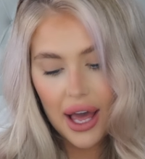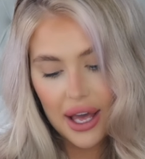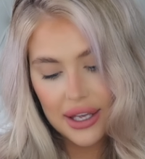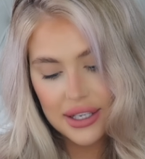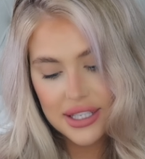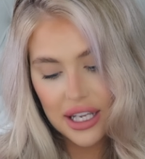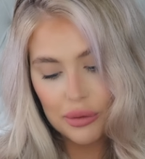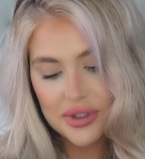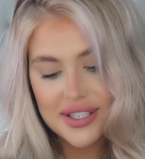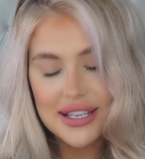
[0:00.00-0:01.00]
and
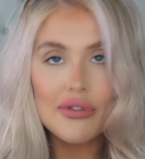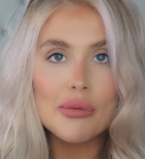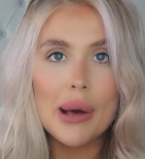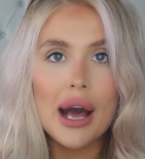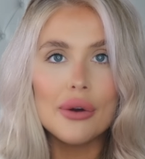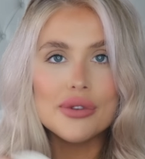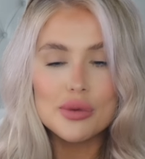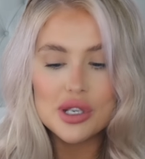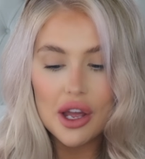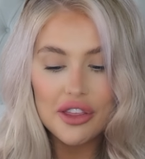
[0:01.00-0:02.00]
it was
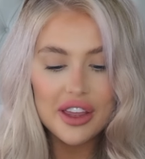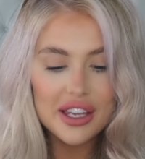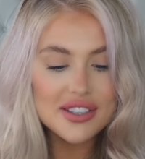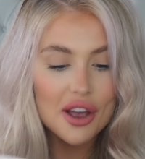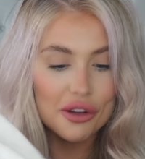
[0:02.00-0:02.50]
£7, which I think is